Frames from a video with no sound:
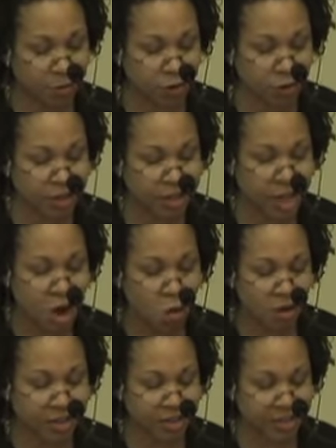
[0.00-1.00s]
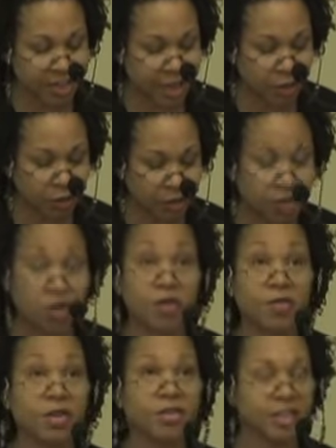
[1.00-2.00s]
duties was to sexually
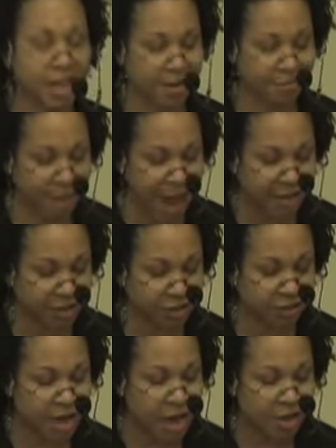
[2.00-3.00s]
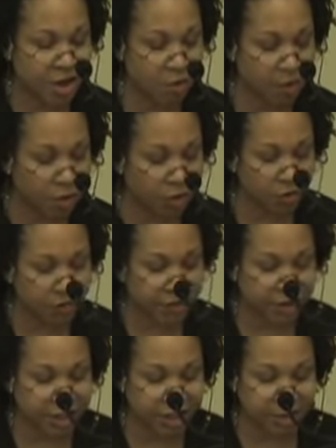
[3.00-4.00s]
serve their slave masters. Their malodorous
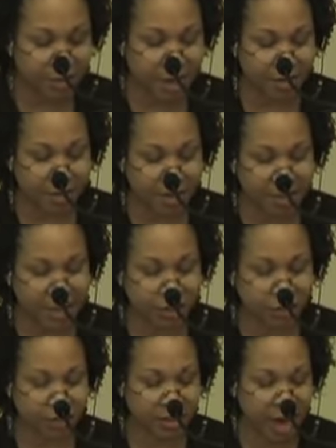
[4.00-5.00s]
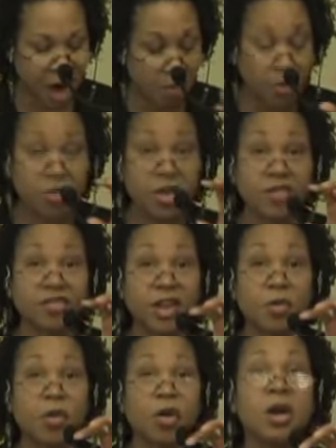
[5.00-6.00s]
condition made them less sexually desirable, and thus
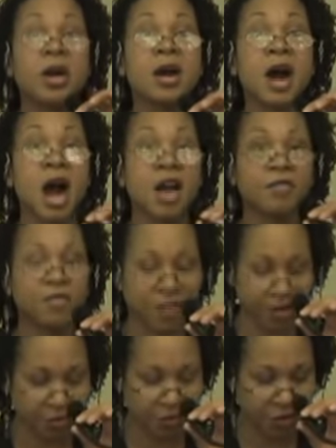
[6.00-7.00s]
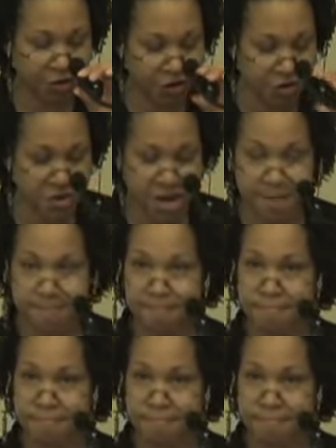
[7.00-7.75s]
they were unfit for duty.